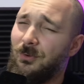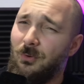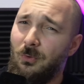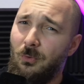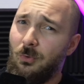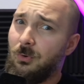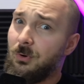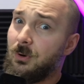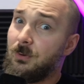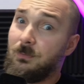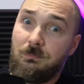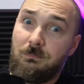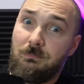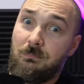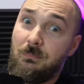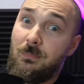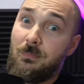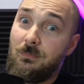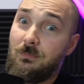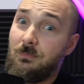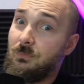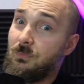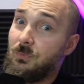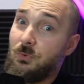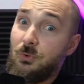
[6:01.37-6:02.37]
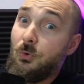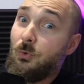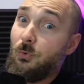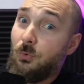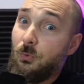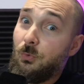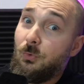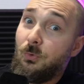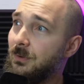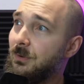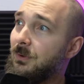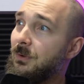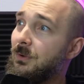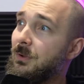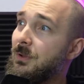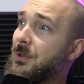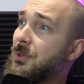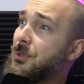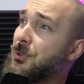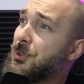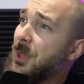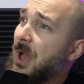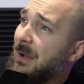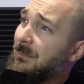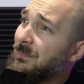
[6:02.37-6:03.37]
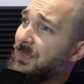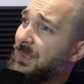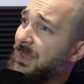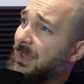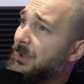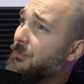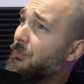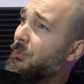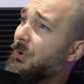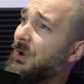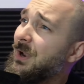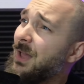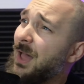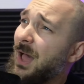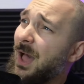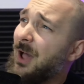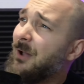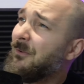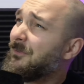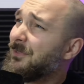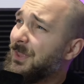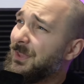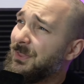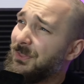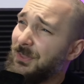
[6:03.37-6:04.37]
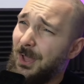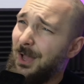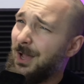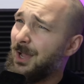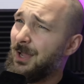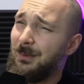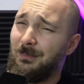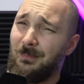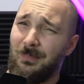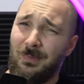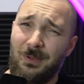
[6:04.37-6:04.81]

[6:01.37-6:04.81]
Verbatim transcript: or you, someday we'll have the time